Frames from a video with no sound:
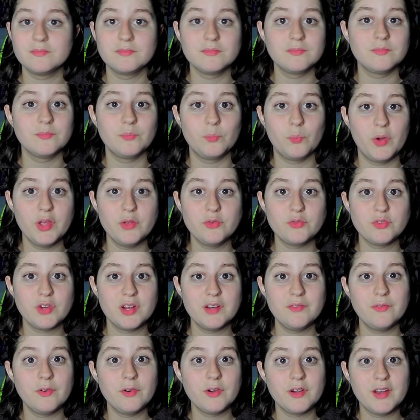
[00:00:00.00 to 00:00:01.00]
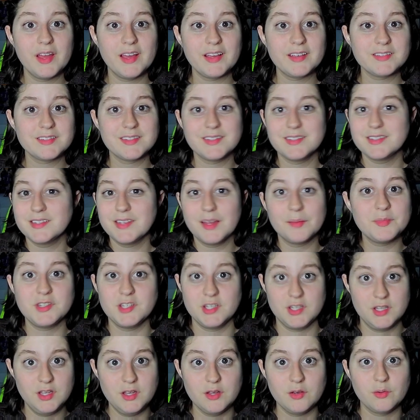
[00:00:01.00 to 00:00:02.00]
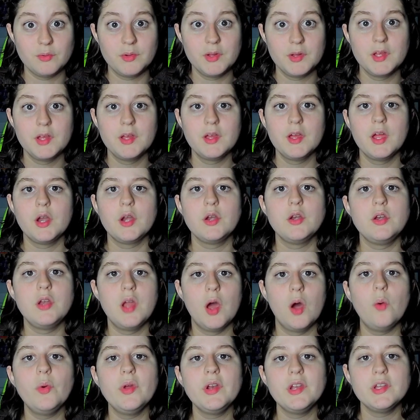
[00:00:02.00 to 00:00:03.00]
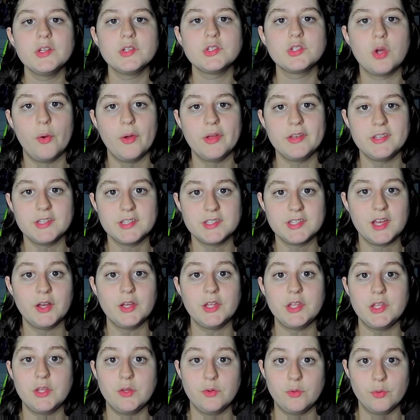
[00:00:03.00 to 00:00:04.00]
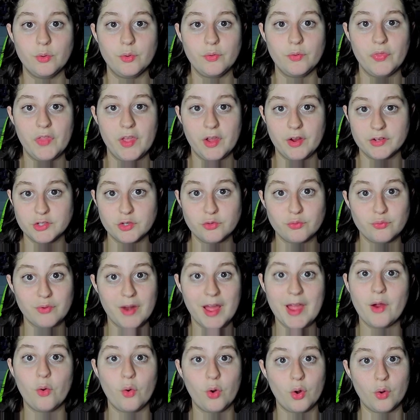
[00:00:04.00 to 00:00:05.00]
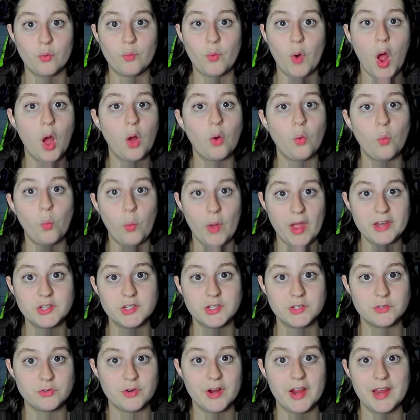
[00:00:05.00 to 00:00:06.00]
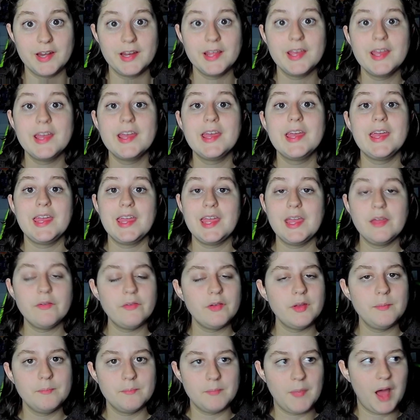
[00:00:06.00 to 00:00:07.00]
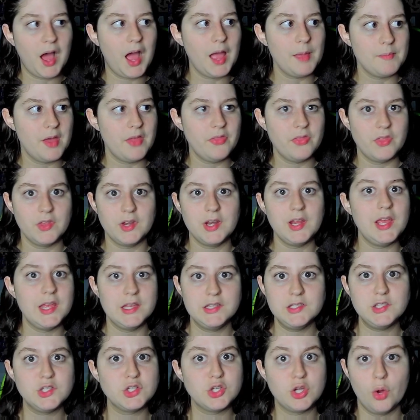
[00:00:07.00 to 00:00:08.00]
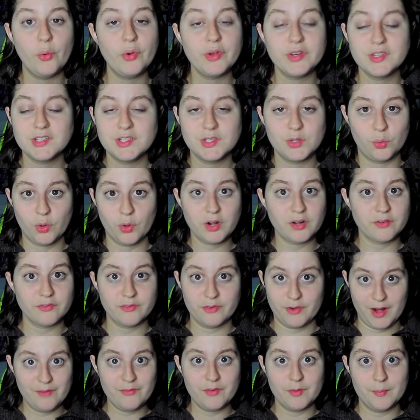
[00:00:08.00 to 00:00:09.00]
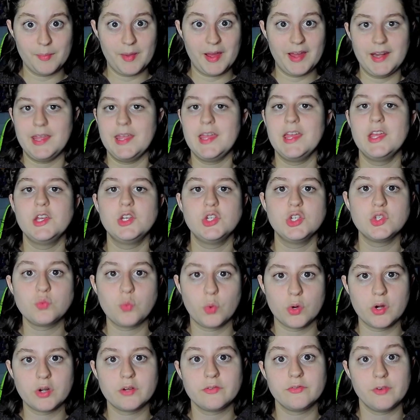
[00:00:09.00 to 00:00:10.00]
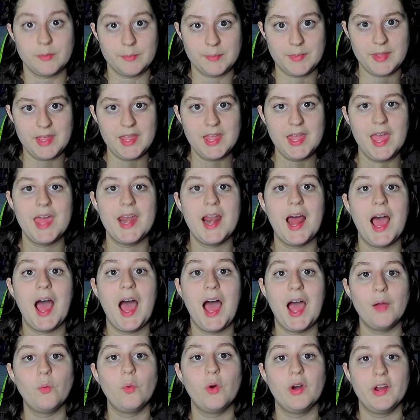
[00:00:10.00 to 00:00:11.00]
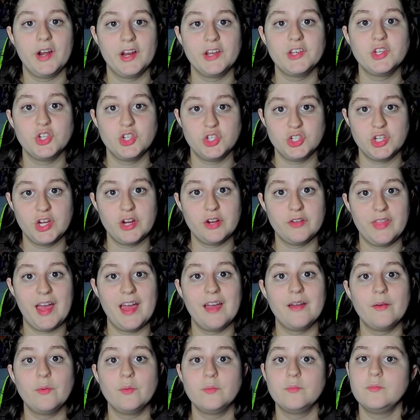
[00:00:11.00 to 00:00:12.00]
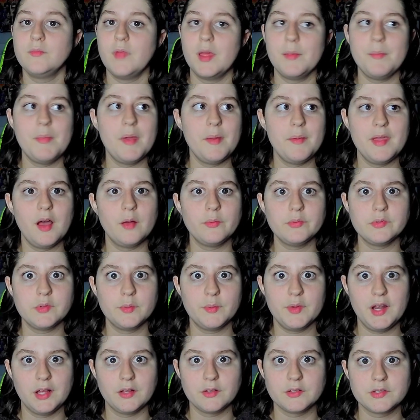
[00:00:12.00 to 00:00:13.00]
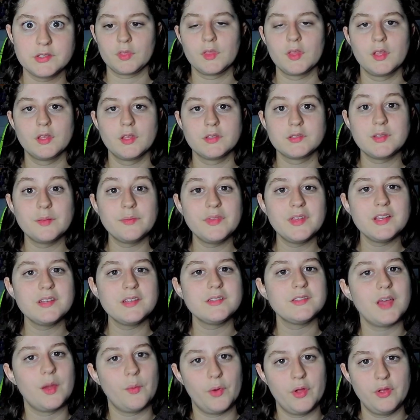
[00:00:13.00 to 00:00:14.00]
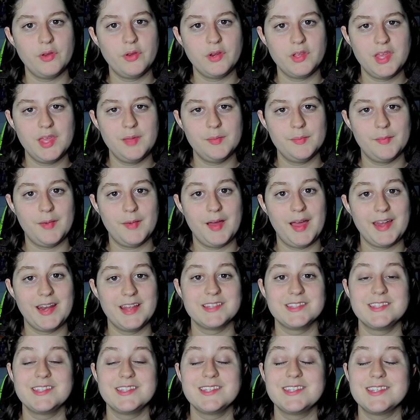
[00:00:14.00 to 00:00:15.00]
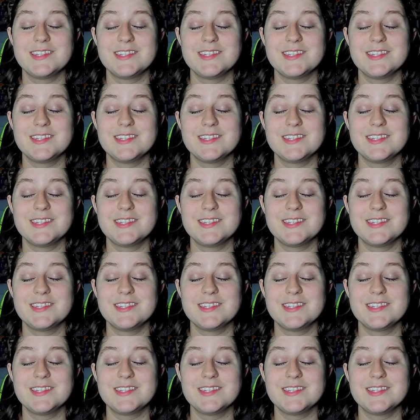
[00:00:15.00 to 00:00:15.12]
what you trade for next is up to you. No one is going to tell you there is a right or wrong way to trade. Even my method isn't going to work for everybody. It just worked for me, and I wanted to share that and maybe help someone else. Some things I want you to keep in mind is this is